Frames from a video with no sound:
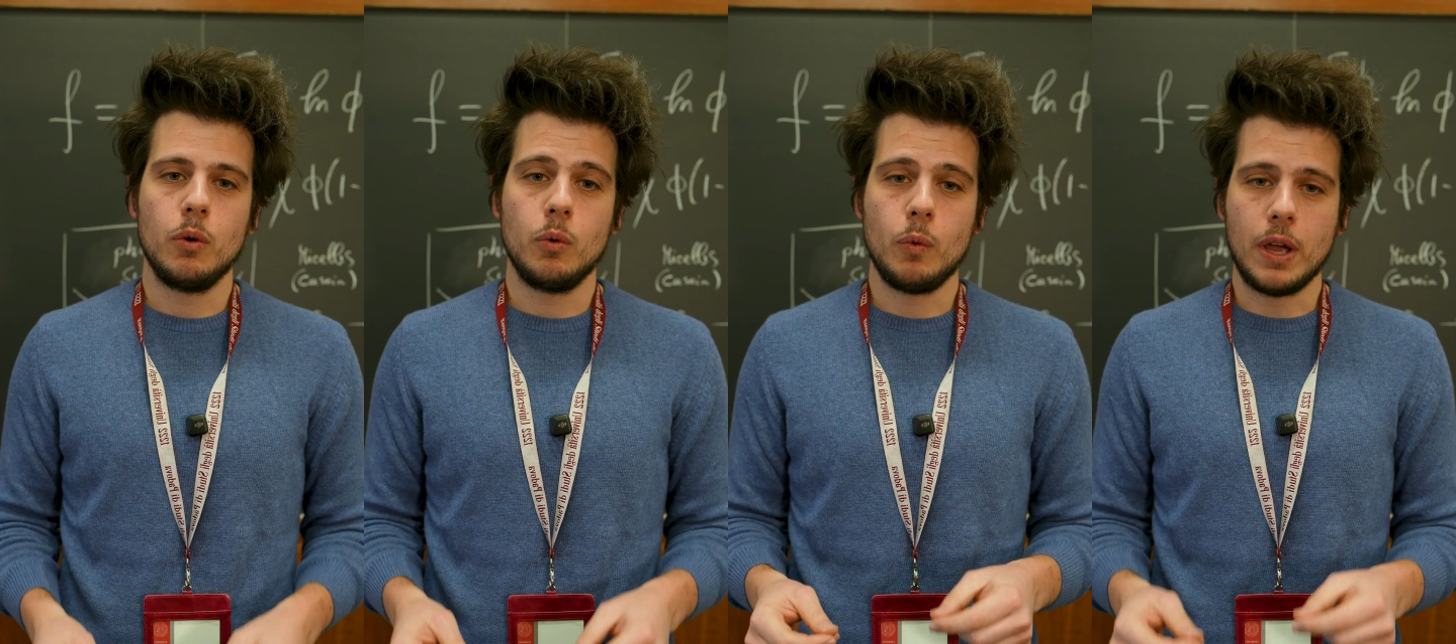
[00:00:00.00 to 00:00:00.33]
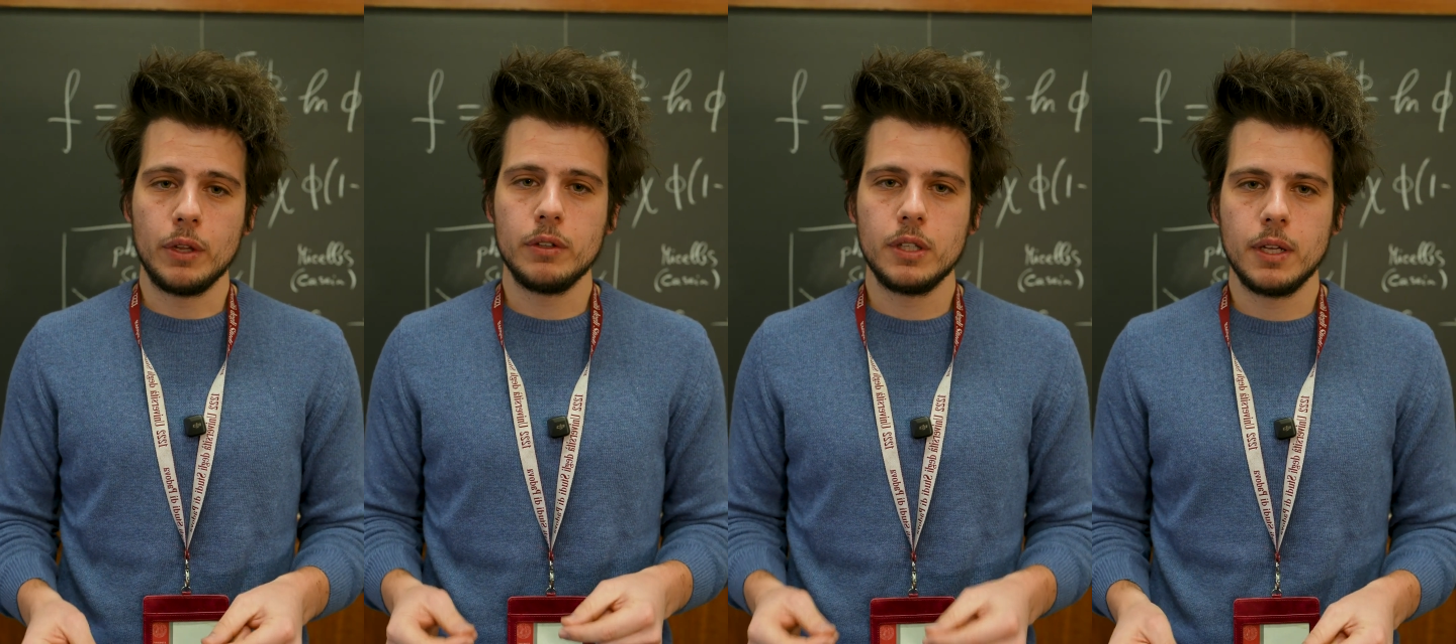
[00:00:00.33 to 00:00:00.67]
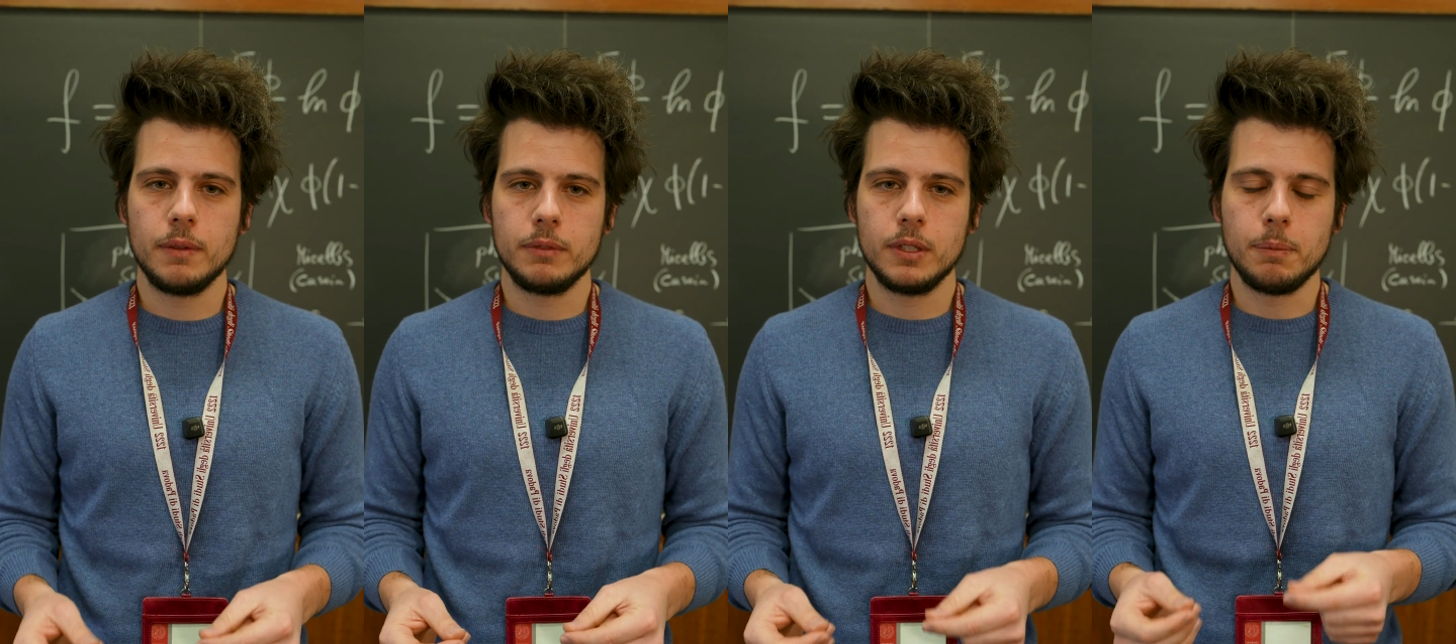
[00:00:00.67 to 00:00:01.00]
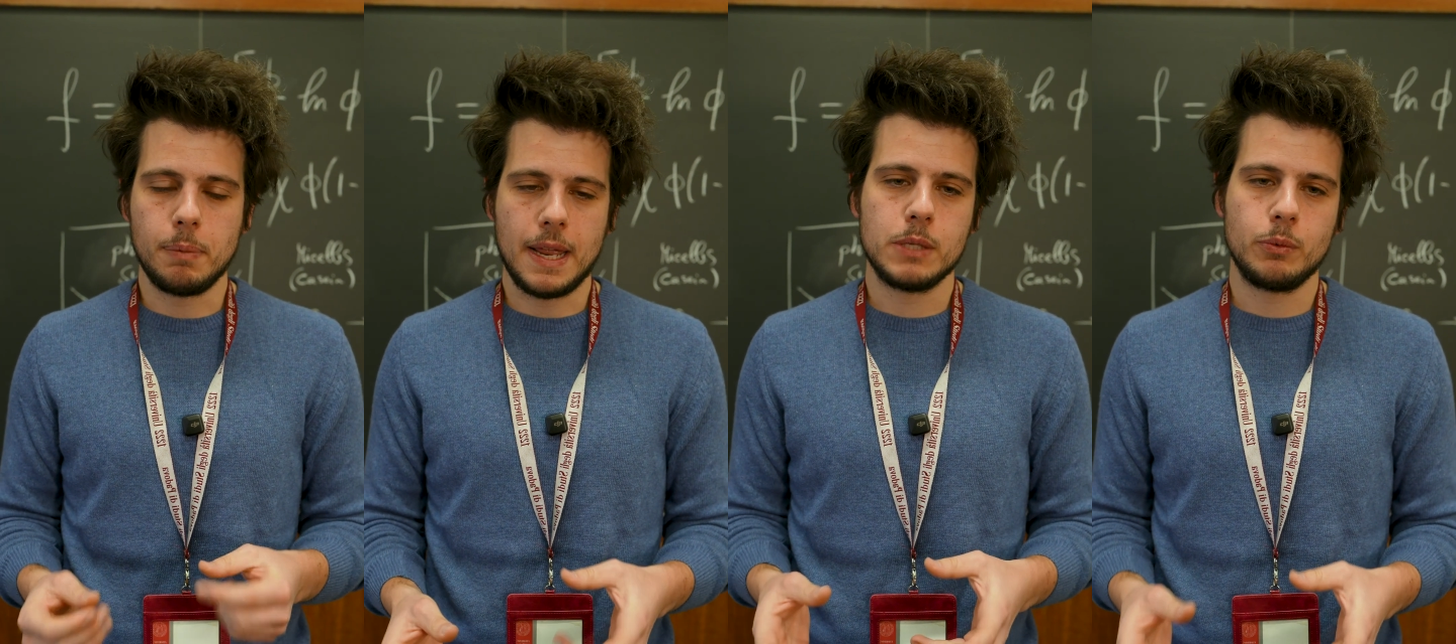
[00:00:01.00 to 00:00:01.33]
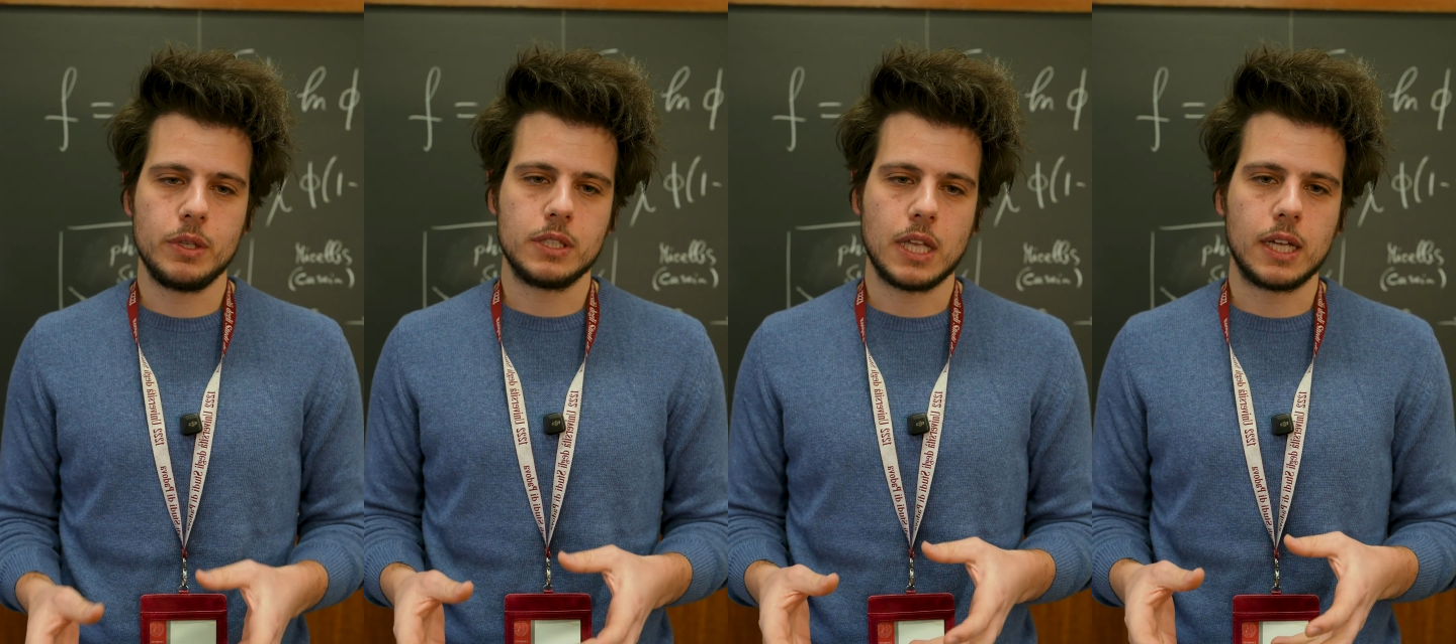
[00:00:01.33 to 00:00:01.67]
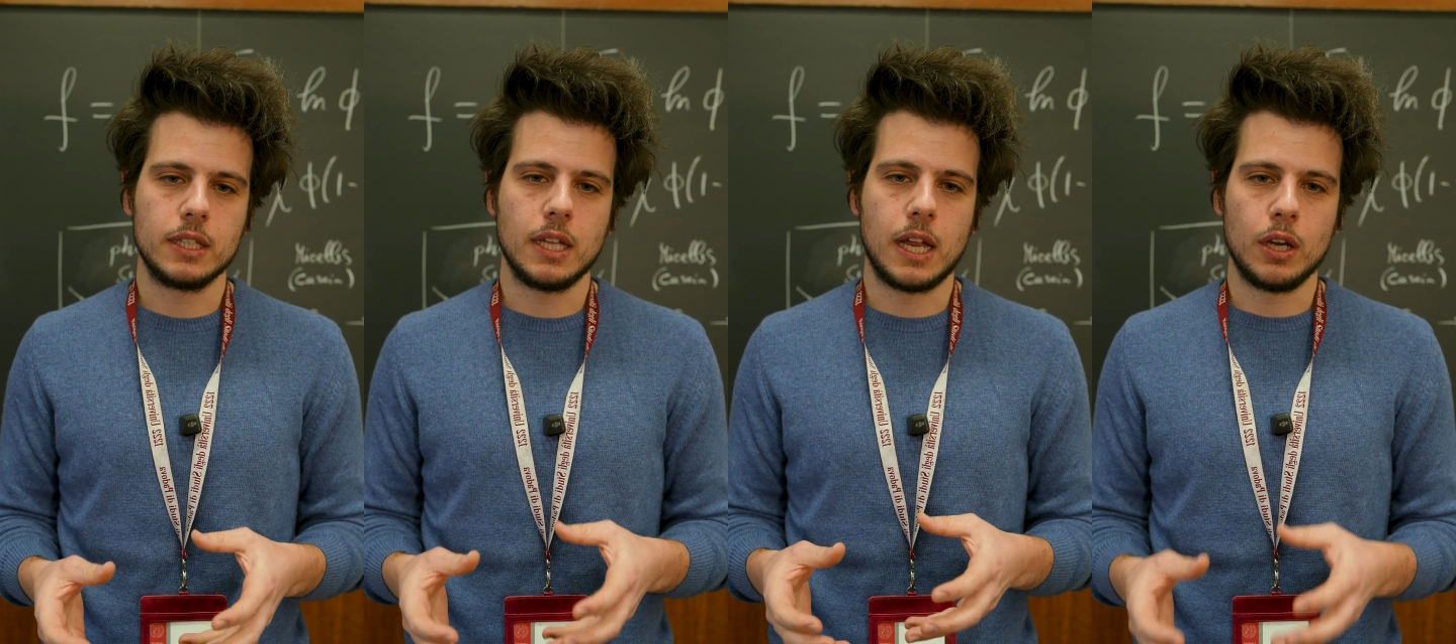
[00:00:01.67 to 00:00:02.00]
One of the, the places we
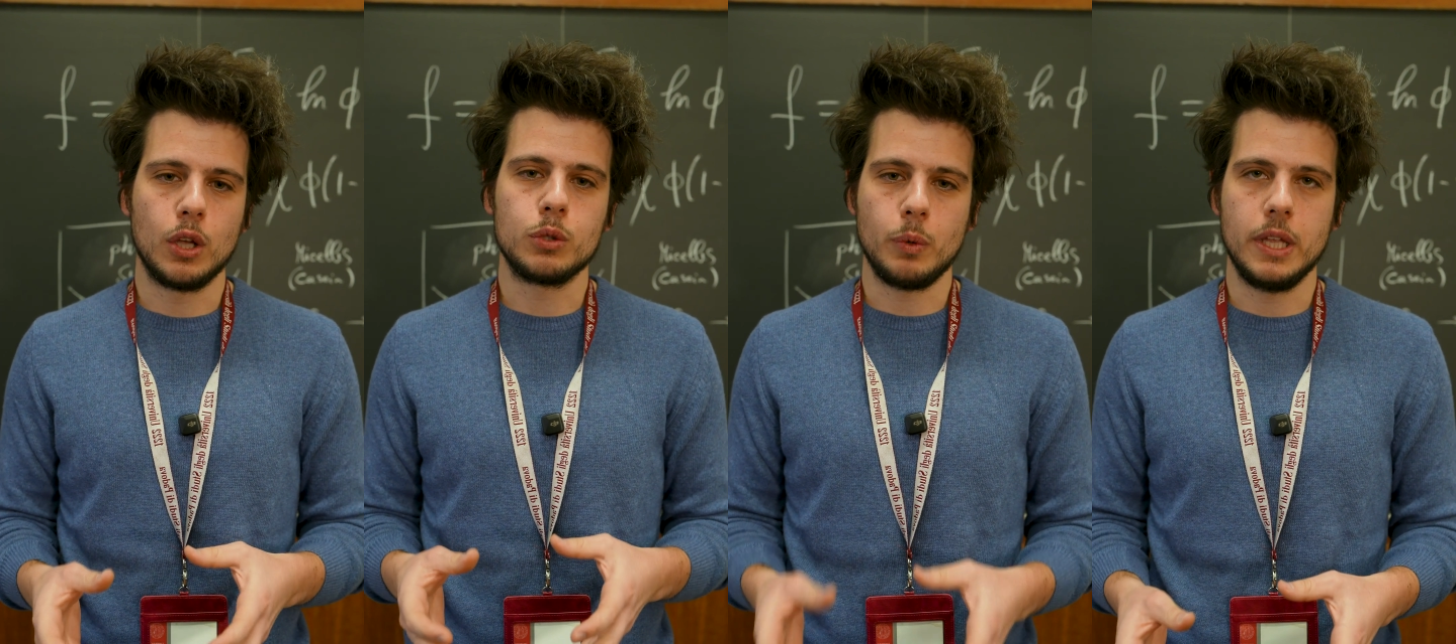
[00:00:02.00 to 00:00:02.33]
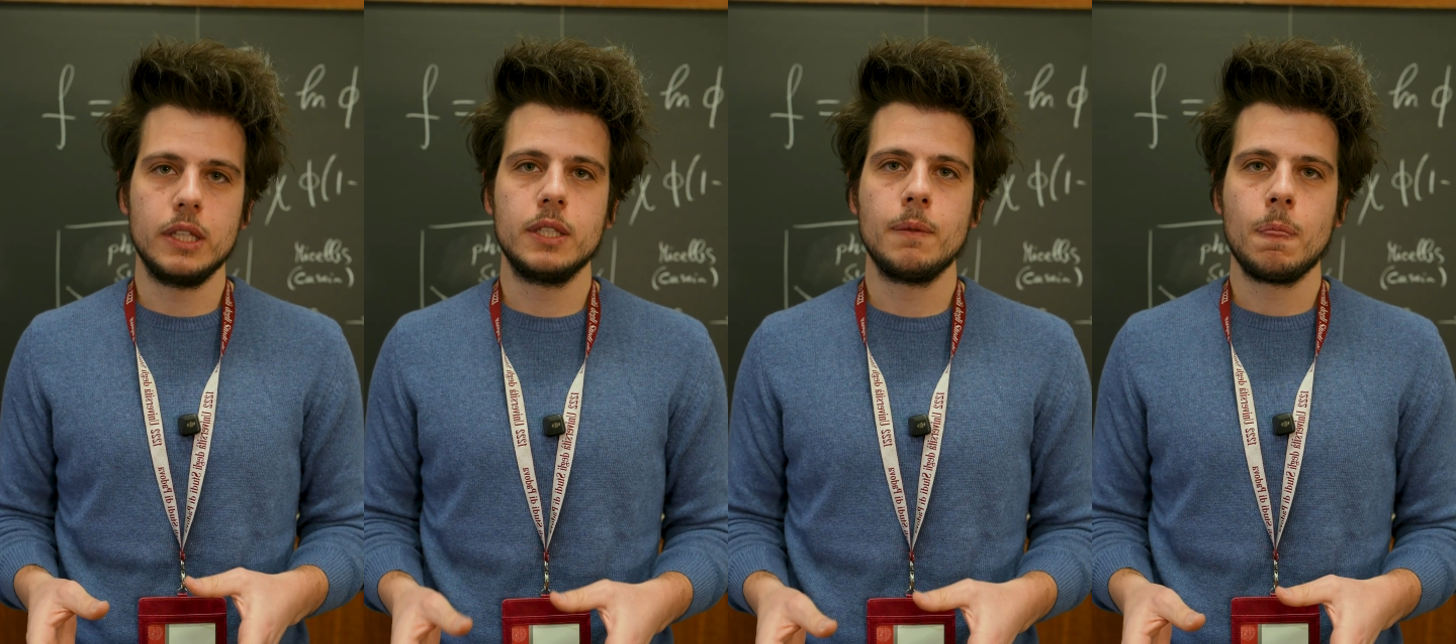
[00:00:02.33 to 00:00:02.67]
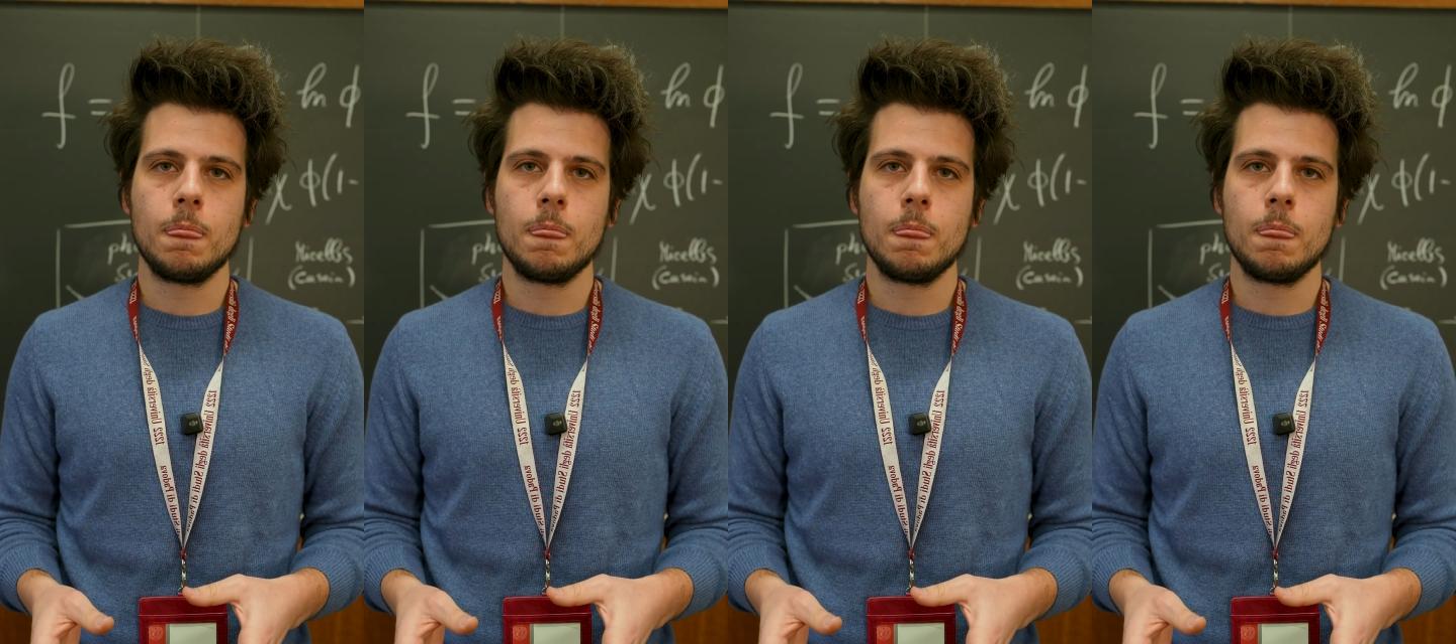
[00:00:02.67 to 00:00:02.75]
started a lot with